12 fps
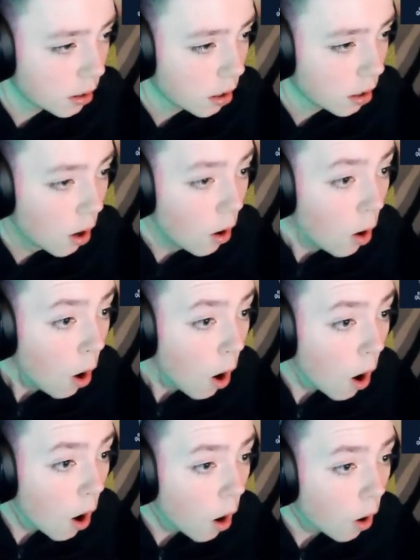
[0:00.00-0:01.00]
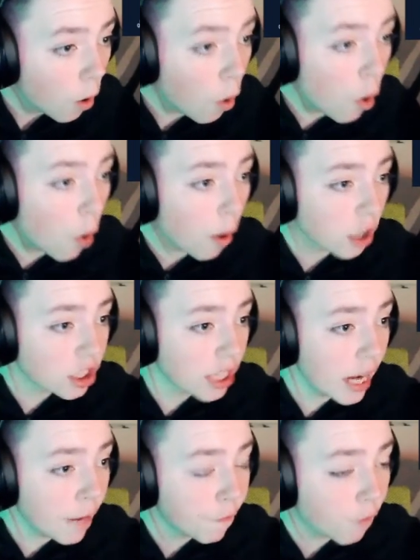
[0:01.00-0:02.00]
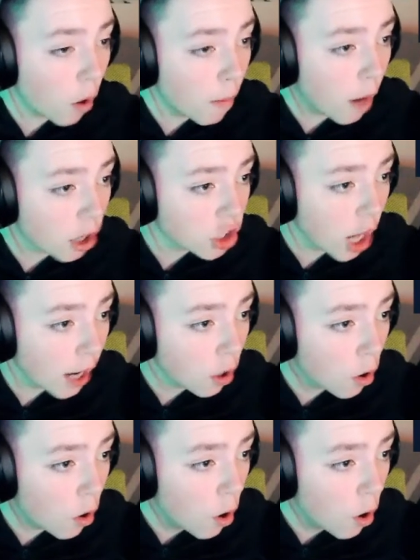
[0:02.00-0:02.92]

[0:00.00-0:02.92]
oh, what a save from Marshall!